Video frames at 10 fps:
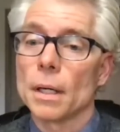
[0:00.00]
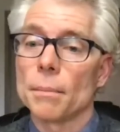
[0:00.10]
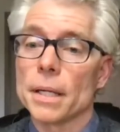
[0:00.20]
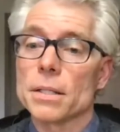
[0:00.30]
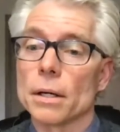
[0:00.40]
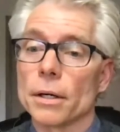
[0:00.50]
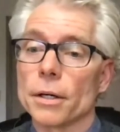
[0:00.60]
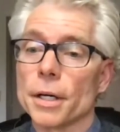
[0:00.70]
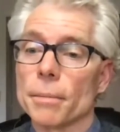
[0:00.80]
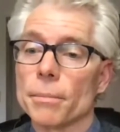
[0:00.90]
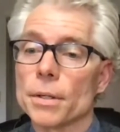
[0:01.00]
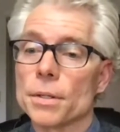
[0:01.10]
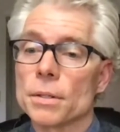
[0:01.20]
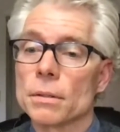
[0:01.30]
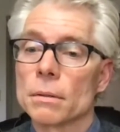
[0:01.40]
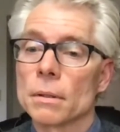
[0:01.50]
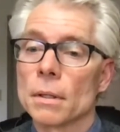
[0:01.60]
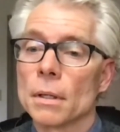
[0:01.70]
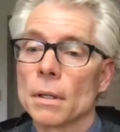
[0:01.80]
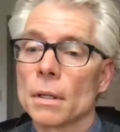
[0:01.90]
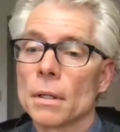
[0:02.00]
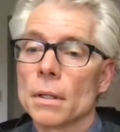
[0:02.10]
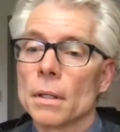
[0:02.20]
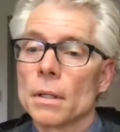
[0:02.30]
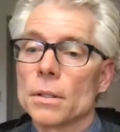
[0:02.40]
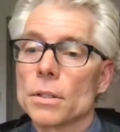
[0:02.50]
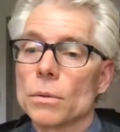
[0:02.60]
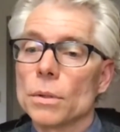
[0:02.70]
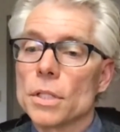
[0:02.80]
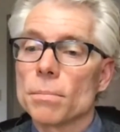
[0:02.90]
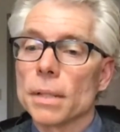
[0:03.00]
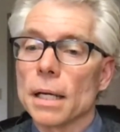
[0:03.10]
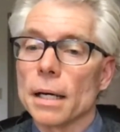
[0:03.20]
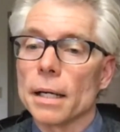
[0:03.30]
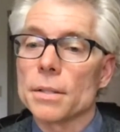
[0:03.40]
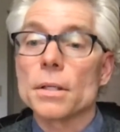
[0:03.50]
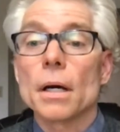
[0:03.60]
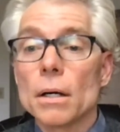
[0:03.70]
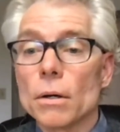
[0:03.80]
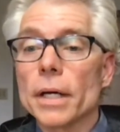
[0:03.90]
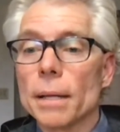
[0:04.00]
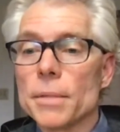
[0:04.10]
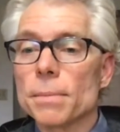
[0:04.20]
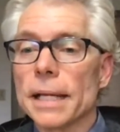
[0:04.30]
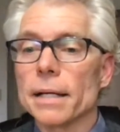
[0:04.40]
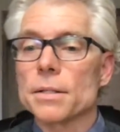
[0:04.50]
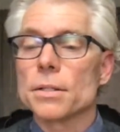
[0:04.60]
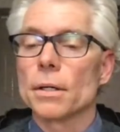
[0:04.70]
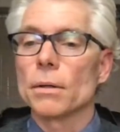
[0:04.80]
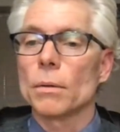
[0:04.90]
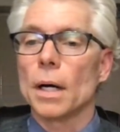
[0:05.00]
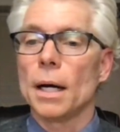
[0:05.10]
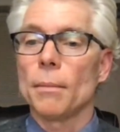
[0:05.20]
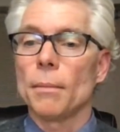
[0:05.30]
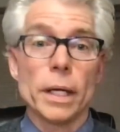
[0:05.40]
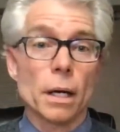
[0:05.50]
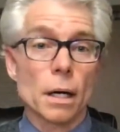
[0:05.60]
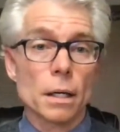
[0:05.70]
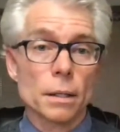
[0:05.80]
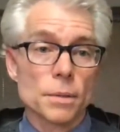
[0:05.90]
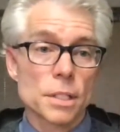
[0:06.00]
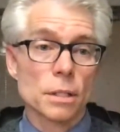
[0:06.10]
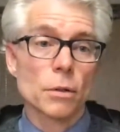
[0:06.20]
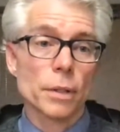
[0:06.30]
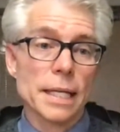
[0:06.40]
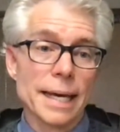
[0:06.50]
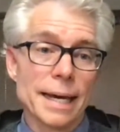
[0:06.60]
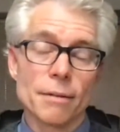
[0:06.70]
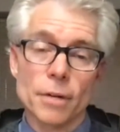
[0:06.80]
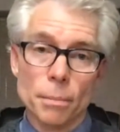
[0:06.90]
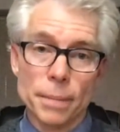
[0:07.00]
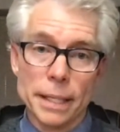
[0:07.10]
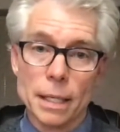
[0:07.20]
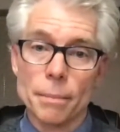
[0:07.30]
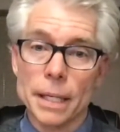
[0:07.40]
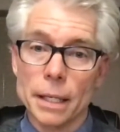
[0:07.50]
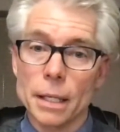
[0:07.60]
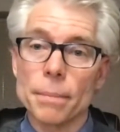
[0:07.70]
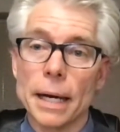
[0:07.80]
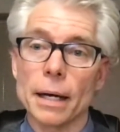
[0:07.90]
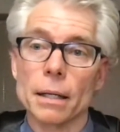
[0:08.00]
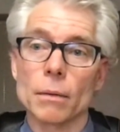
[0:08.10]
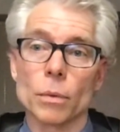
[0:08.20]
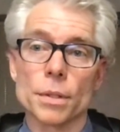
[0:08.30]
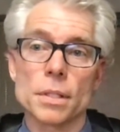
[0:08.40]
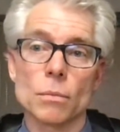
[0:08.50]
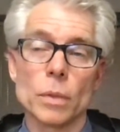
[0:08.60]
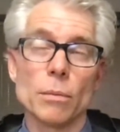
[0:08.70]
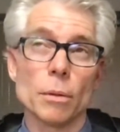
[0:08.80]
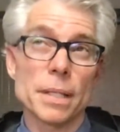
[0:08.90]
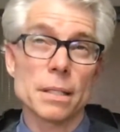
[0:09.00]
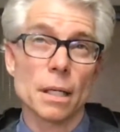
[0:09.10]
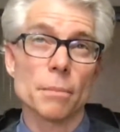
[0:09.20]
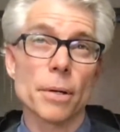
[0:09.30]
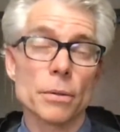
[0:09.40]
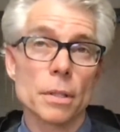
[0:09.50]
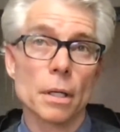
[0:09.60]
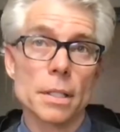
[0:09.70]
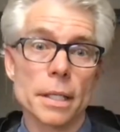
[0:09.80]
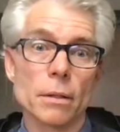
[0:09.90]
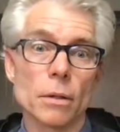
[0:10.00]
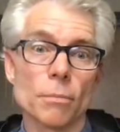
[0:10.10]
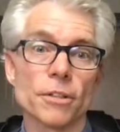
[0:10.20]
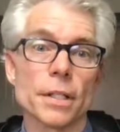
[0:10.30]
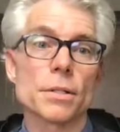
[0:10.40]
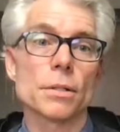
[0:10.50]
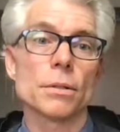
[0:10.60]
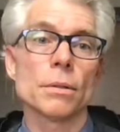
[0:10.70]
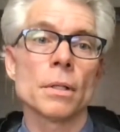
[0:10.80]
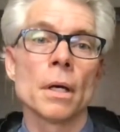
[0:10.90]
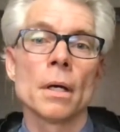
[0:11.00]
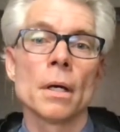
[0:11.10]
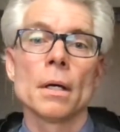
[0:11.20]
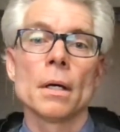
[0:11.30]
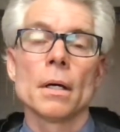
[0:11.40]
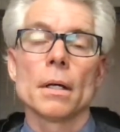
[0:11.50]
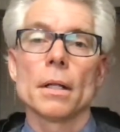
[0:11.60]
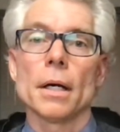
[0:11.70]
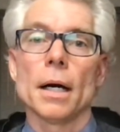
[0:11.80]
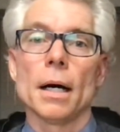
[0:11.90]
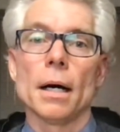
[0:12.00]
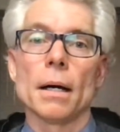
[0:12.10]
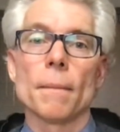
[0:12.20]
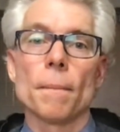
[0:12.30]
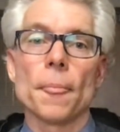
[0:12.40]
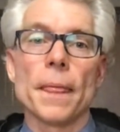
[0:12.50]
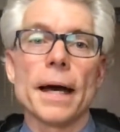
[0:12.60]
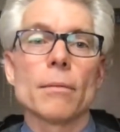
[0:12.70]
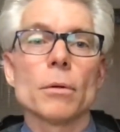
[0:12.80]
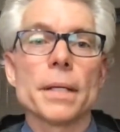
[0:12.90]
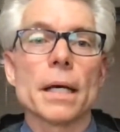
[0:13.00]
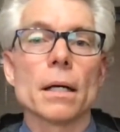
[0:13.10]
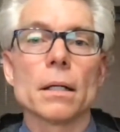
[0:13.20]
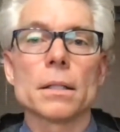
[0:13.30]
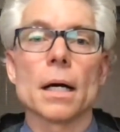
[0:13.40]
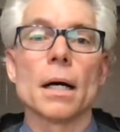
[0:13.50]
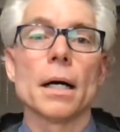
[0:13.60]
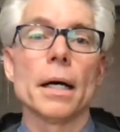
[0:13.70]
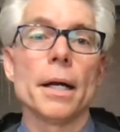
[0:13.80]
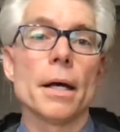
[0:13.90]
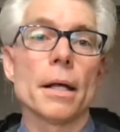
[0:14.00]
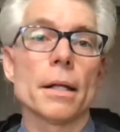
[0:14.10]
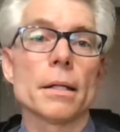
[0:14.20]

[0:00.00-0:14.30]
based on our numbers. School supplies. Oh, okay, Ms. Platt. So we are still going to have our pick up and unpack. We will be sending postcards out hopefully soon. That will be held on, let